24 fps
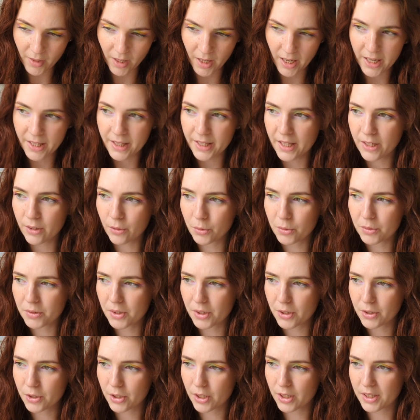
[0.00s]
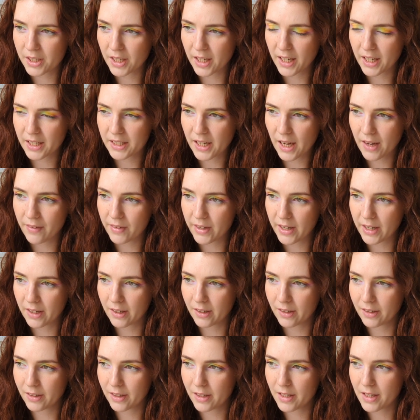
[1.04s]
and then also just I guess
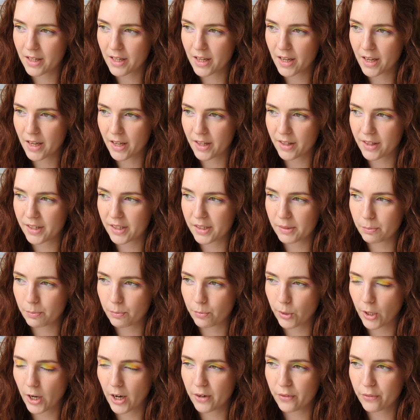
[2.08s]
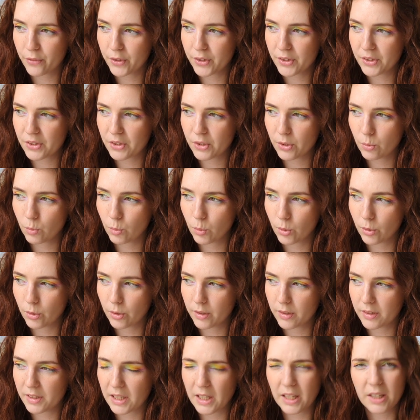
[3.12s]
having yeah this preference
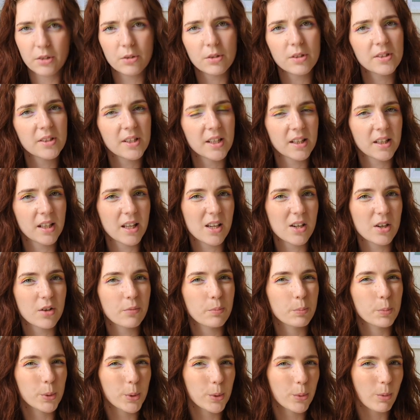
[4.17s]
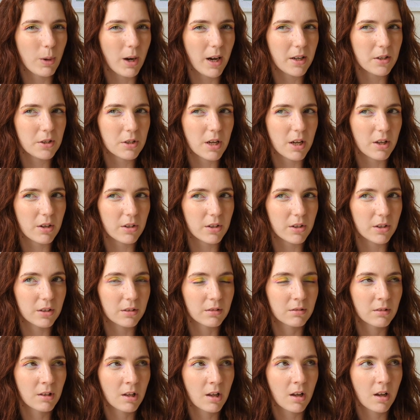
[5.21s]
towards interestingly enough blue eyeshadow.
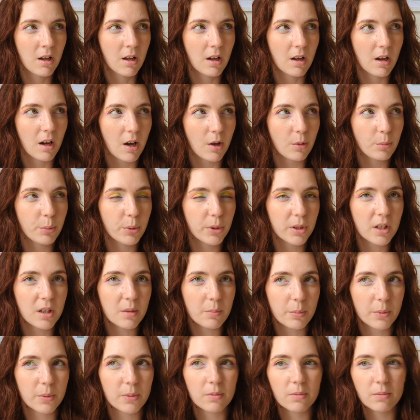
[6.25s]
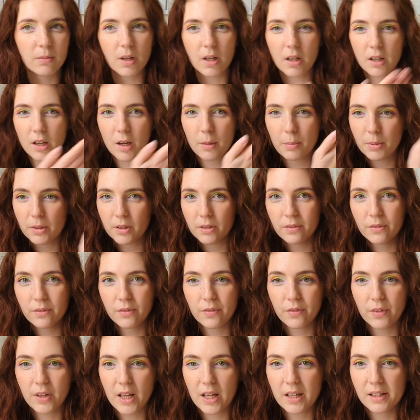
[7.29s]
I'll put up a couple of
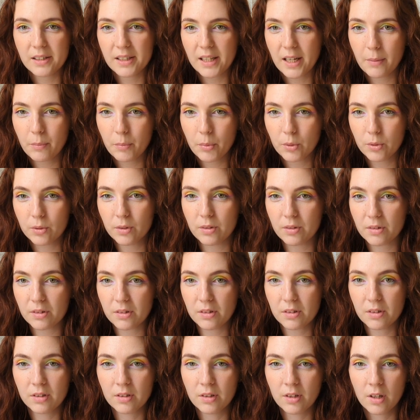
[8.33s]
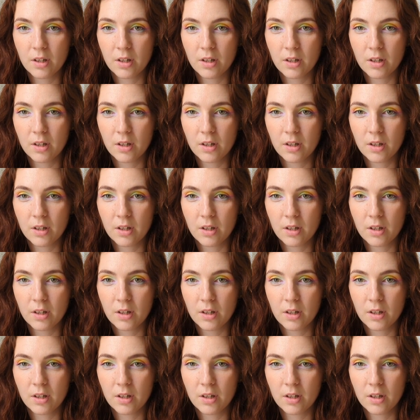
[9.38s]
examples